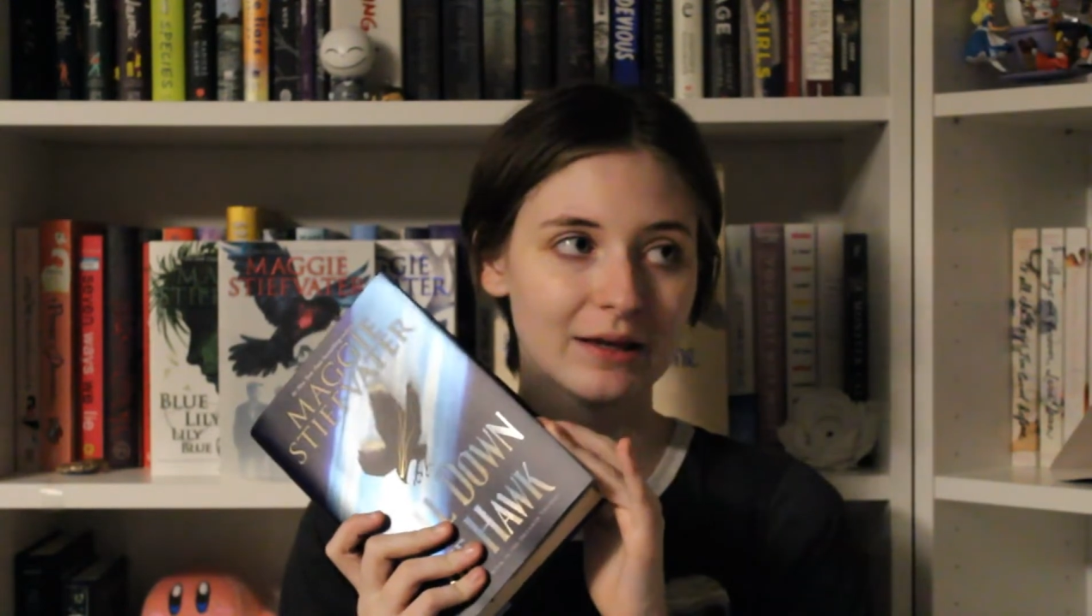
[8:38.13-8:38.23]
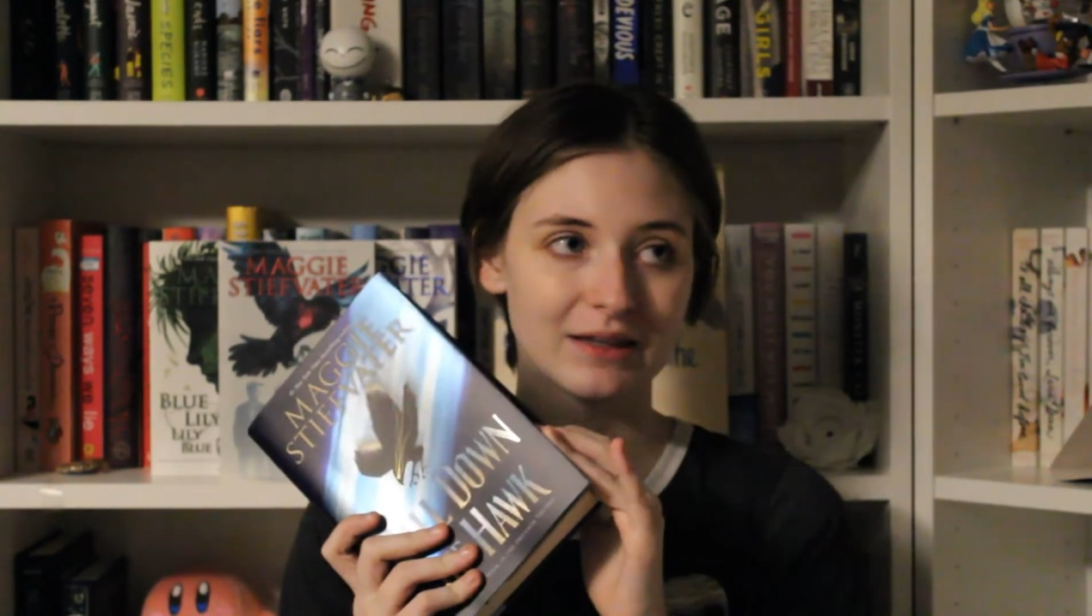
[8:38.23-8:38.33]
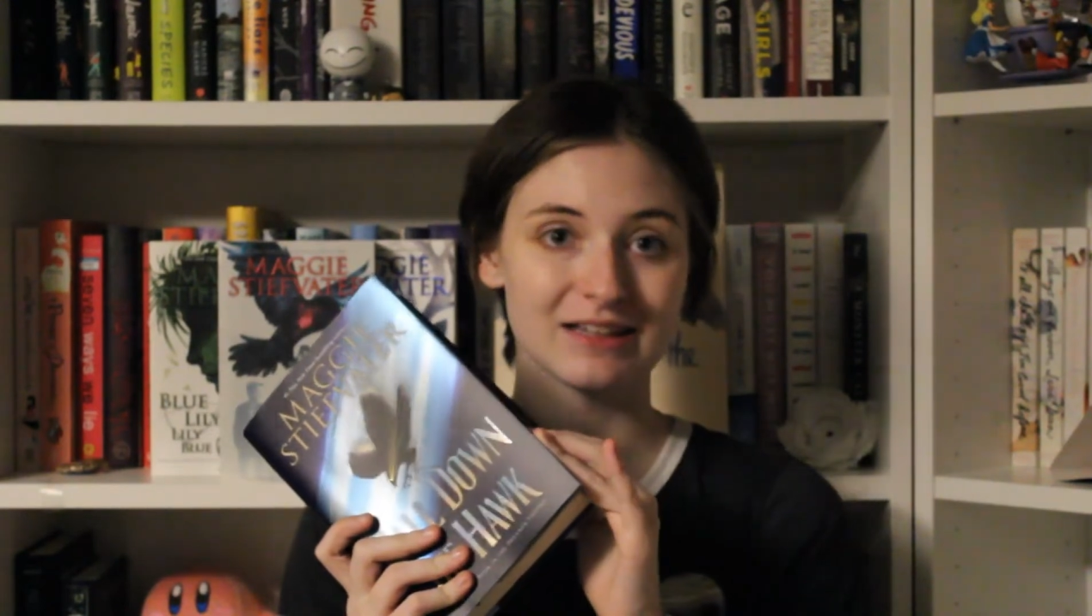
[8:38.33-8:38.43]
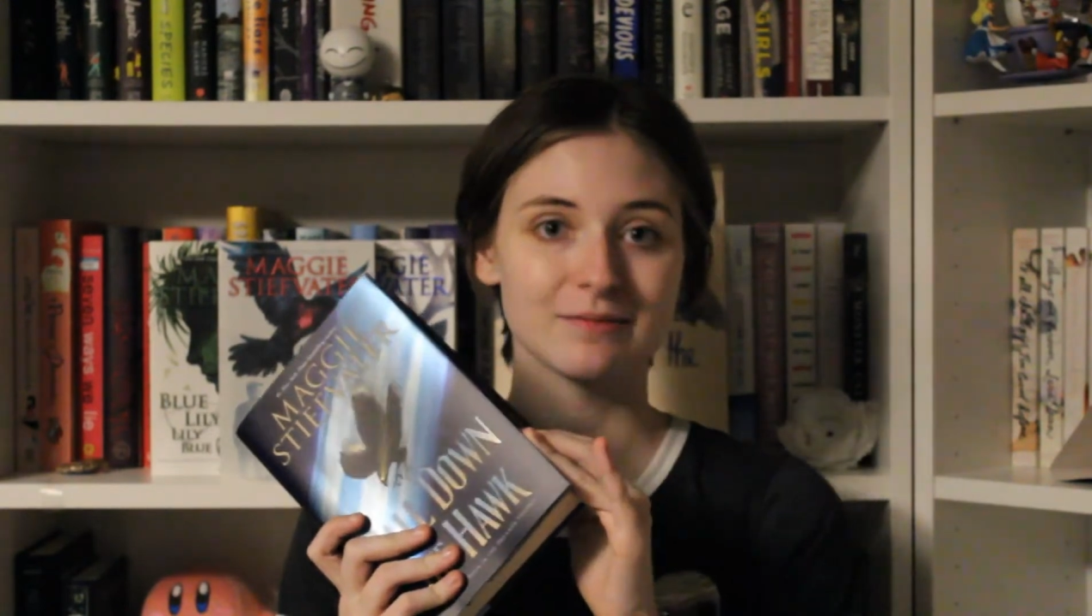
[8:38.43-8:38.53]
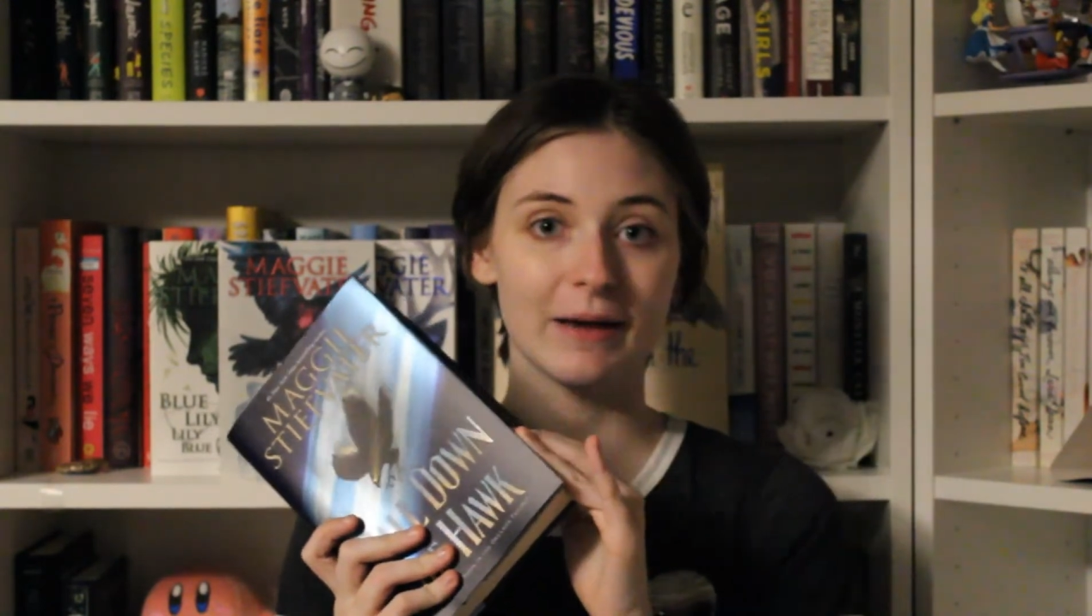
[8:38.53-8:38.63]

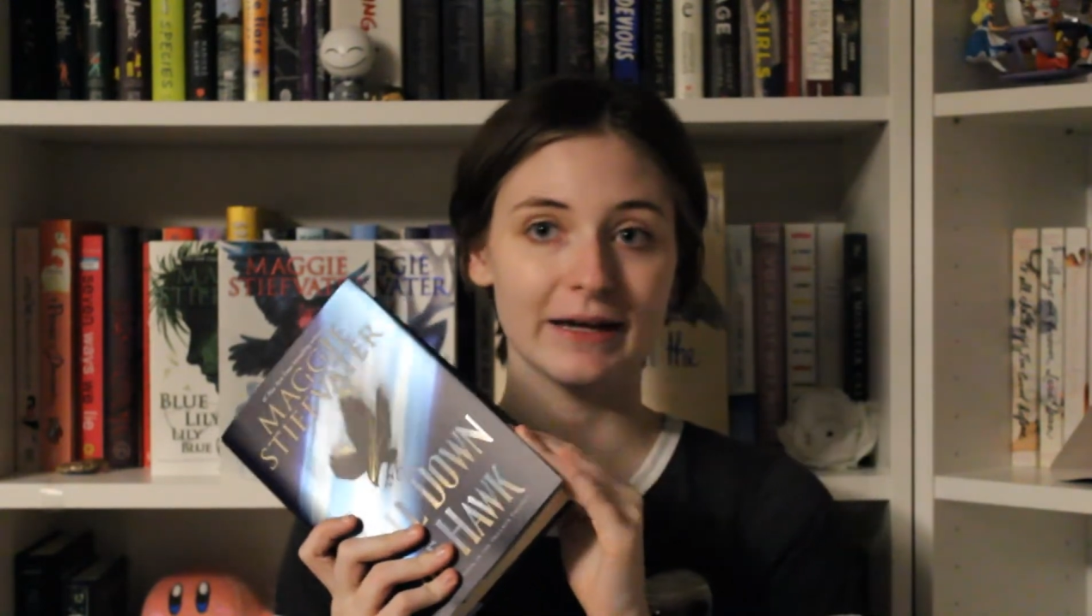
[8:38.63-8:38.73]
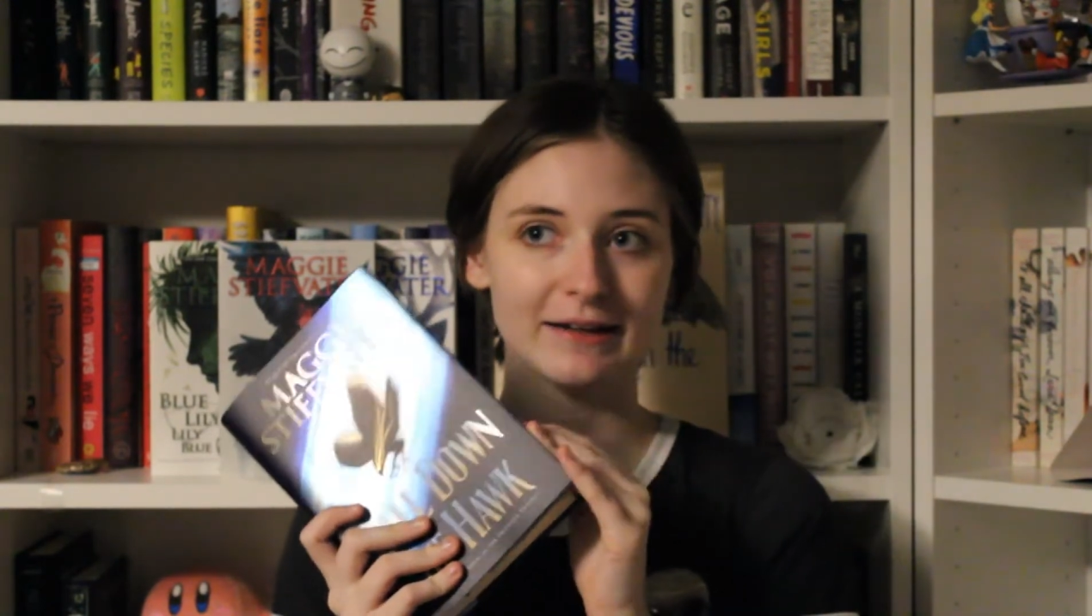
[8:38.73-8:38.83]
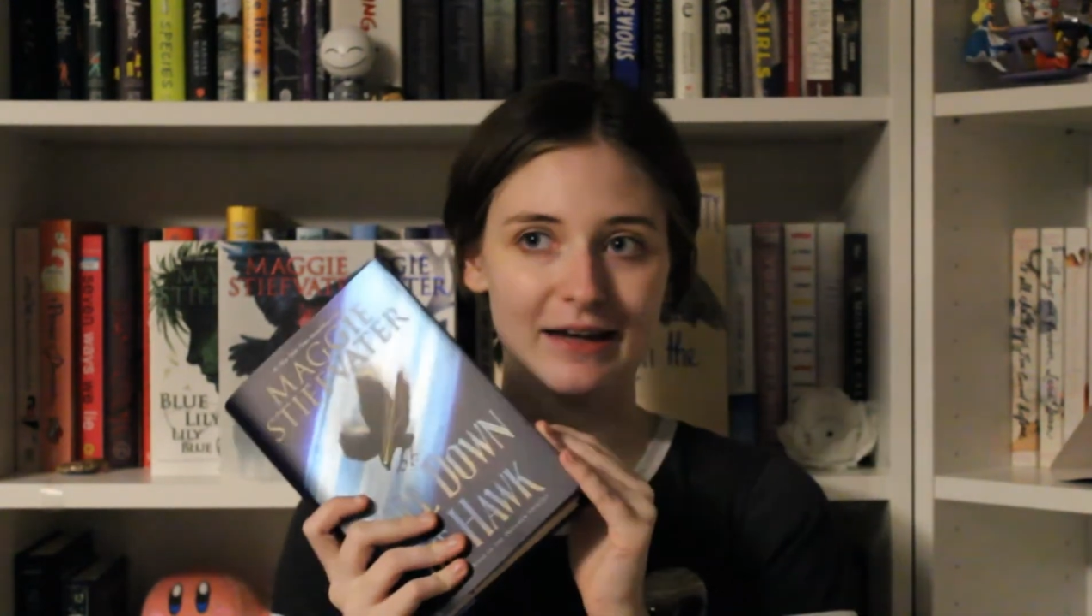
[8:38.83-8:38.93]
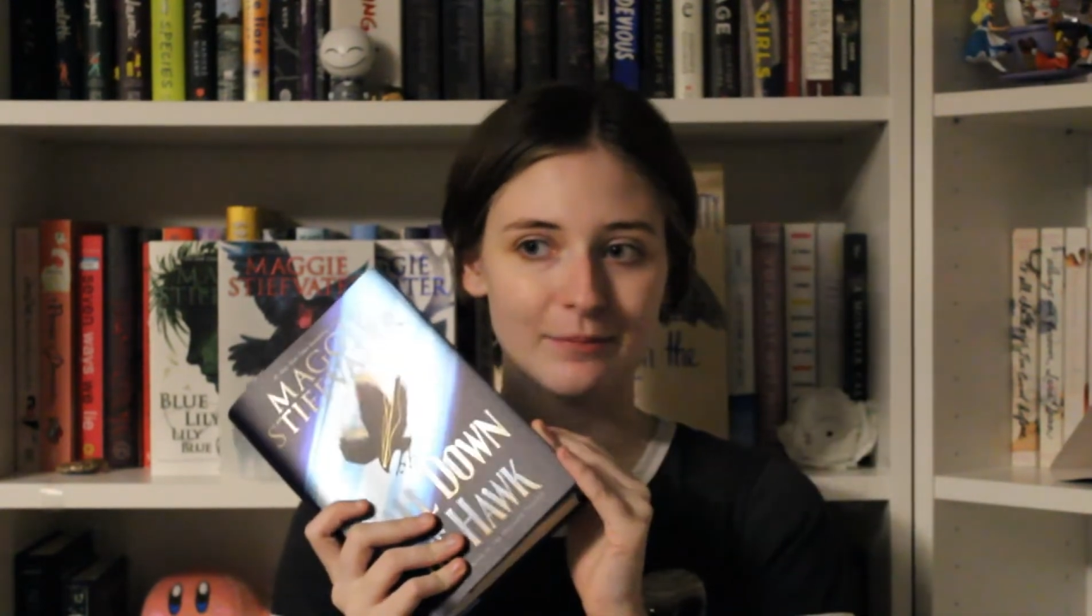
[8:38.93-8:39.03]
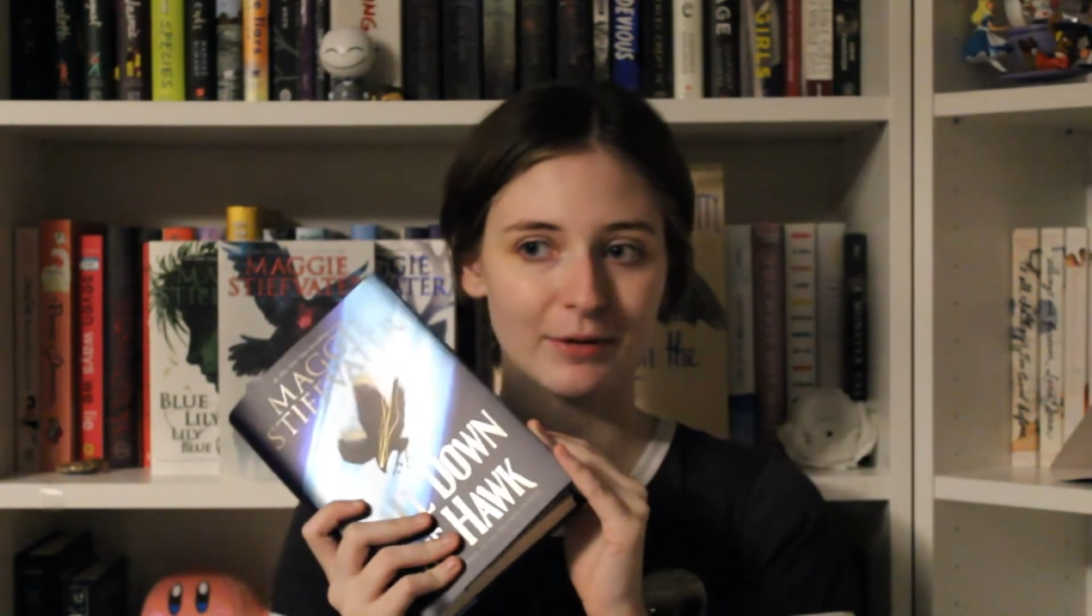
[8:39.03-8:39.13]
this might
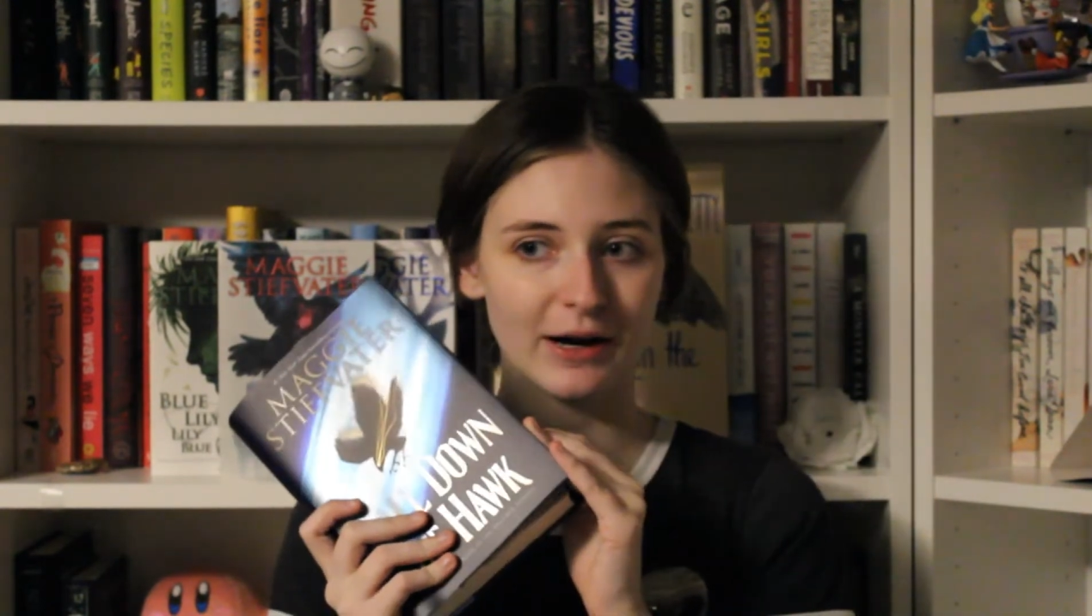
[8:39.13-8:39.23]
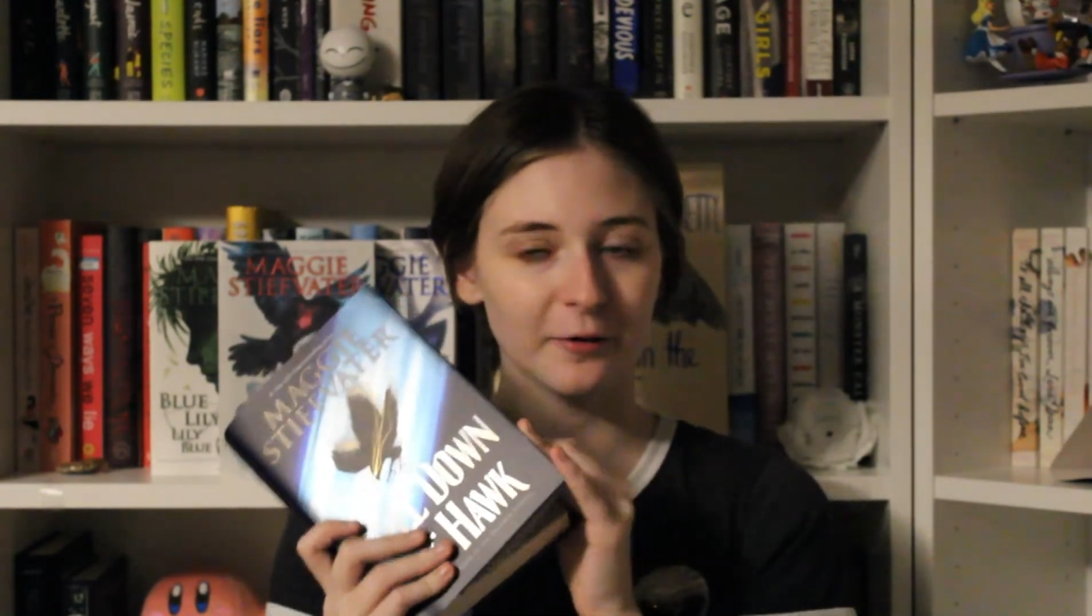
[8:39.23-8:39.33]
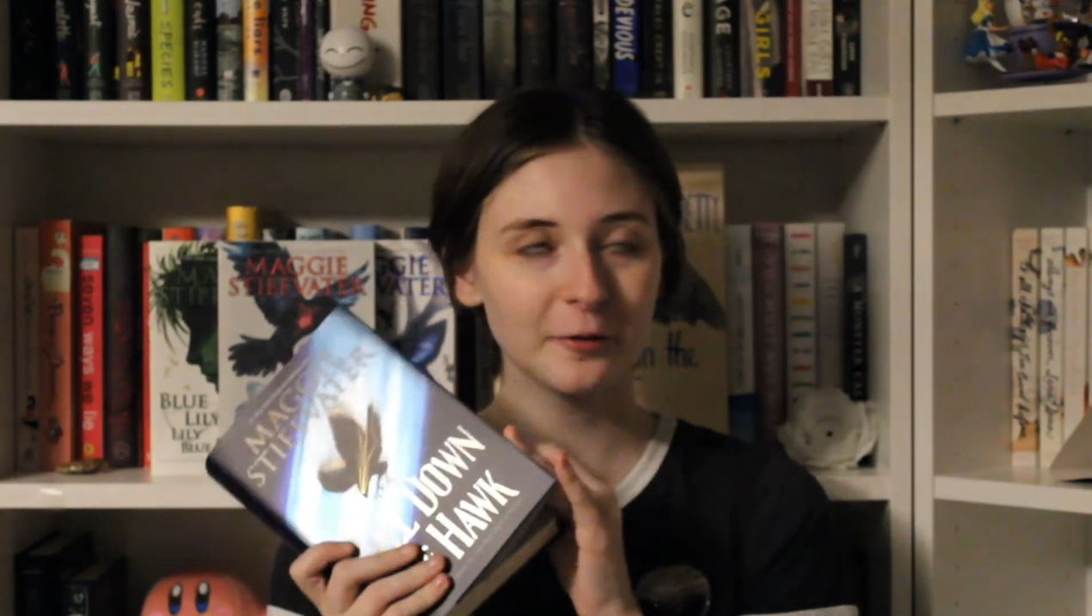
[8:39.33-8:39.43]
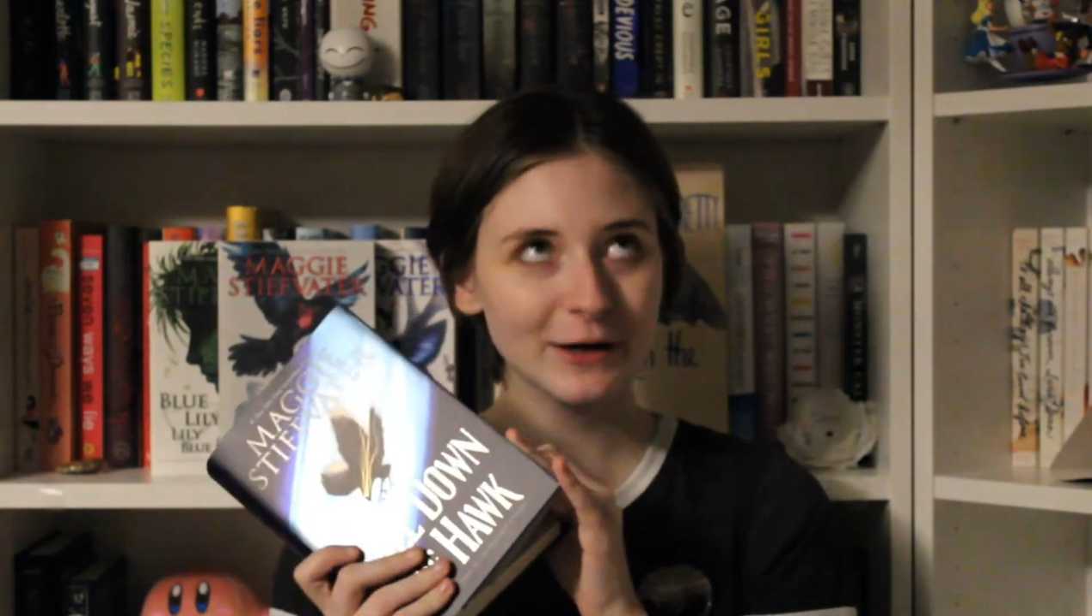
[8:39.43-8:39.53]
take priority,